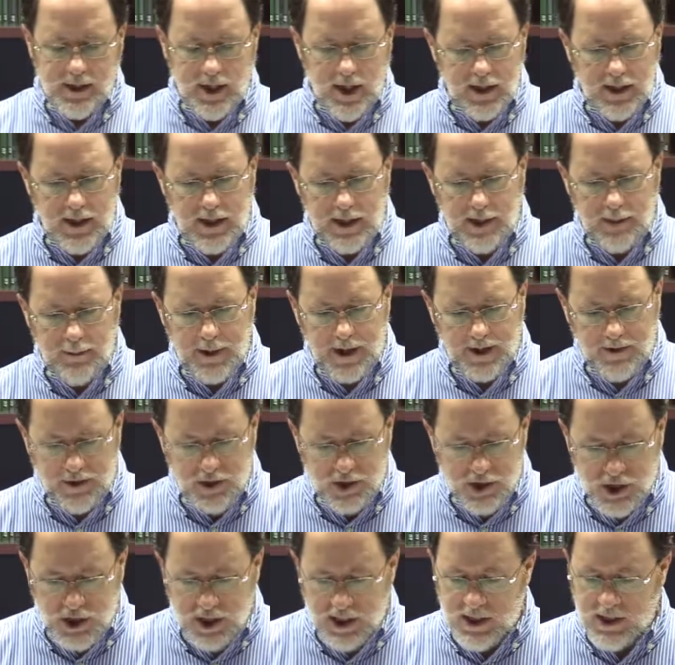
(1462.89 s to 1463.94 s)
talking about the
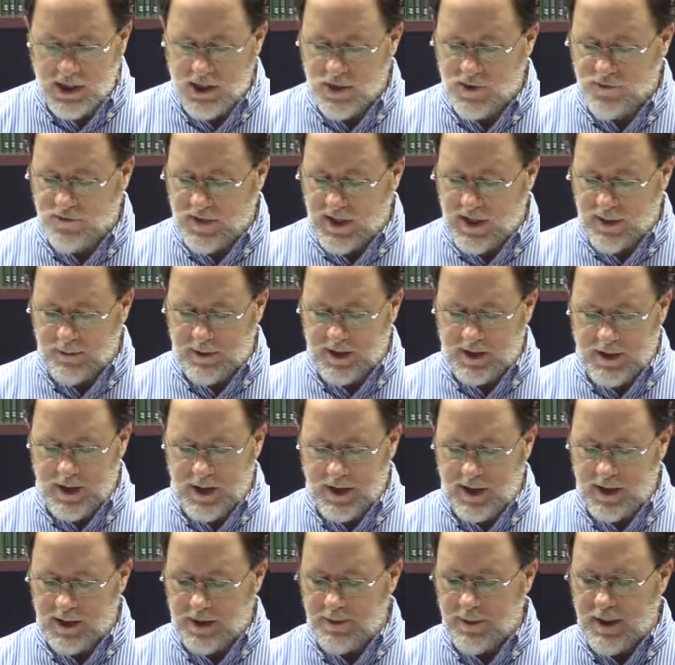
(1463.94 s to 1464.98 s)
Jesus family,
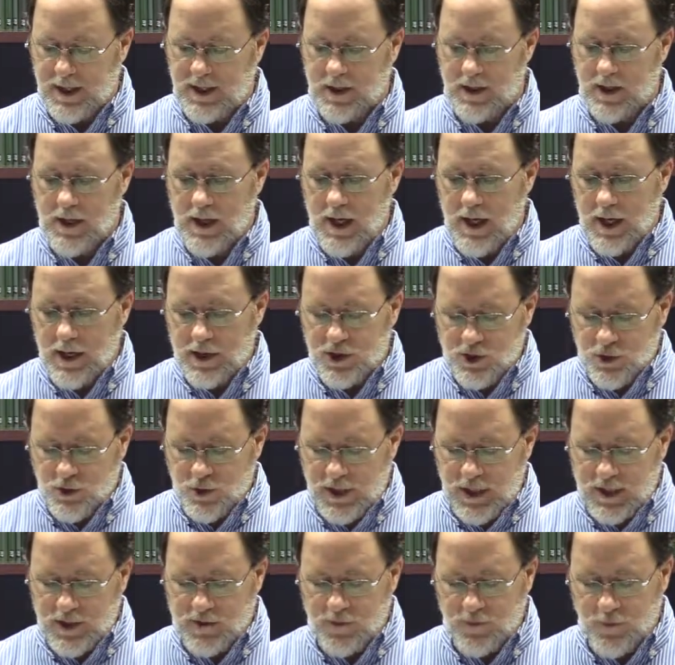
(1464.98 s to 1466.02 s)
talking about a, a
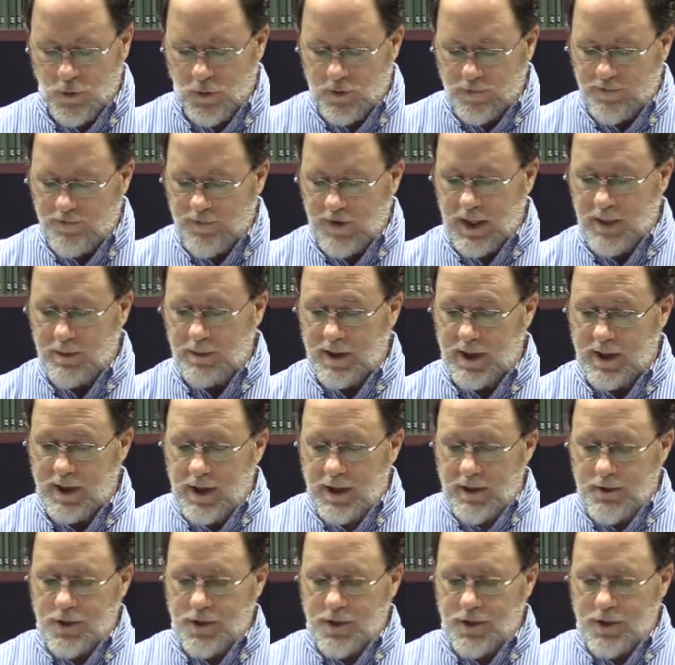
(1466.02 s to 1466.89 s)
transformed family.